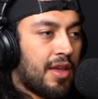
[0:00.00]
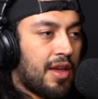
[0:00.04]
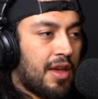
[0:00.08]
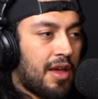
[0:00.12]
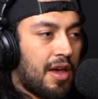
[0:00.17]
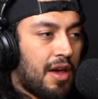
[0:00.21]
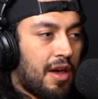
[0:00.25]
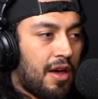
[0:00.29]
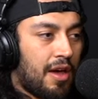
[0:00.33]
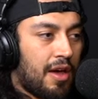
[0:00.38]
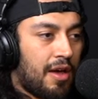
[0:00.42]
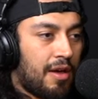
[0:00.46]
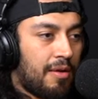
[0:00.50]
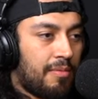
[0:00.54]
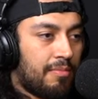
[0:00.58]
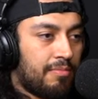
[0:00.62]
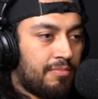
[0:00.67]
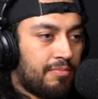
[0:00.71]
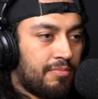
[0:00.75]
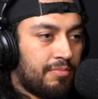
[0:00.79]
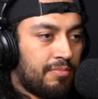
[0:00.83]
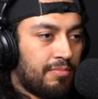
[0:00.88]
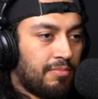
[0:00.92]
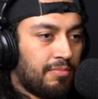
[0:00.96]

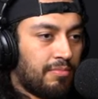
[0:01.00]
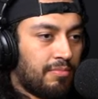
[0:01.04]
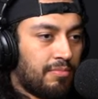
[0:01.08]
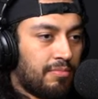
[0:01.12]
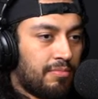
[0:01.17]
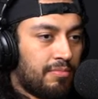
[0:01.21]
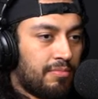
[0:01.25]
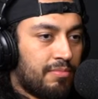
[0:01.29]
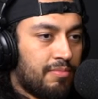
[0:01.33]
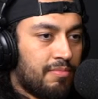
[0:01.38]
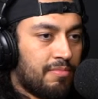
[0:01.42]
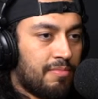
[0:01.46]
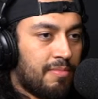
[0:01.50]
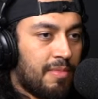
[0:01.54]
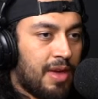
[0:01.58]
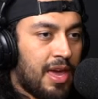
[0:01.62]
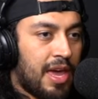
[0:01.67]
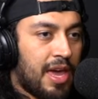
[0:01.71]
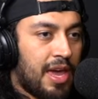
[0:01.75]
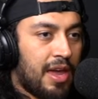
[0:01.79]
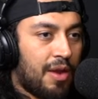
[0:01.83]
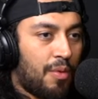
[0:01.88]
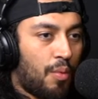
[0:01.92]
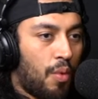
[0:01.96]
and
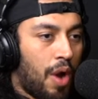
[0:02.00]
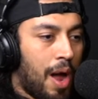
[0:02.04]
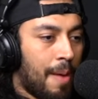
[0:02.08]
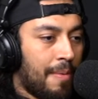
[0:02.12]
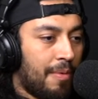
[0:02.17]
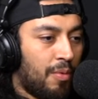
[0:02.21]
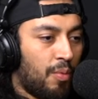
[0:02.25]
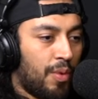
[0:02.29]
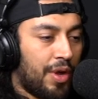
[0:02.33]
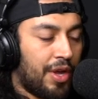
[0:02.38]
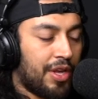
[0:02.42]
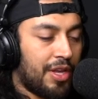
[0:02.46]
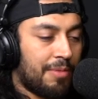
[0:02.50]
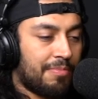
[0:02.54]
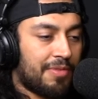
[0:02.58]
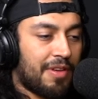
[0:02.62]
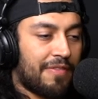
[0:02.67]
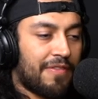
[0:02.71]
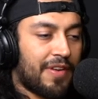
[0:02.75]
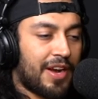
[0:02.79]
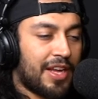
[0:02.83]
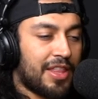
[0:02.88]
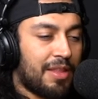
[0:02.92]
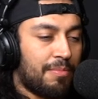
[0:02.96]
Robin Williams. I
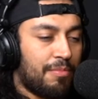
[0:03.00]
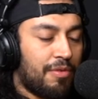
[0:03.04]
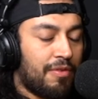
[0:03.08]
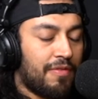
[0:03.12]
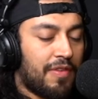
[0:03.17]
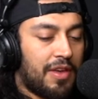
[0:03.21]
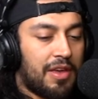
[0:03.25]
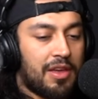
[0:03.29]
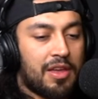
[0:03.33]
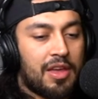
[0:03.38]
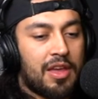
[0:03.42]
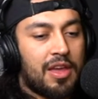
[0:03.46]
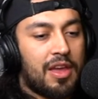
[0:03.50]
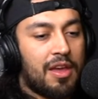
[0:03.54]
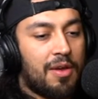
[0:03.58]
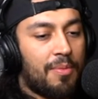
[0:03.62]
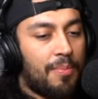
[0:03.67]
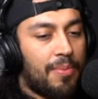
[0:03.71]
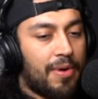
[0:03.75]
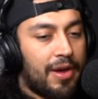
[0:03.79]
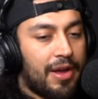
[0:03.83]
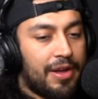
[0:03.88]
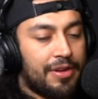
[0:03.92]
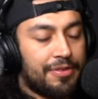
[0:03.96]
forgot the movie,
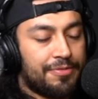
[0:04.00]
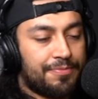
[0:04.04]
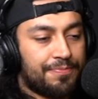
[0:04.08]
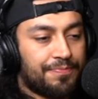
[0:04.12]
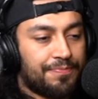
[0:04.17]
but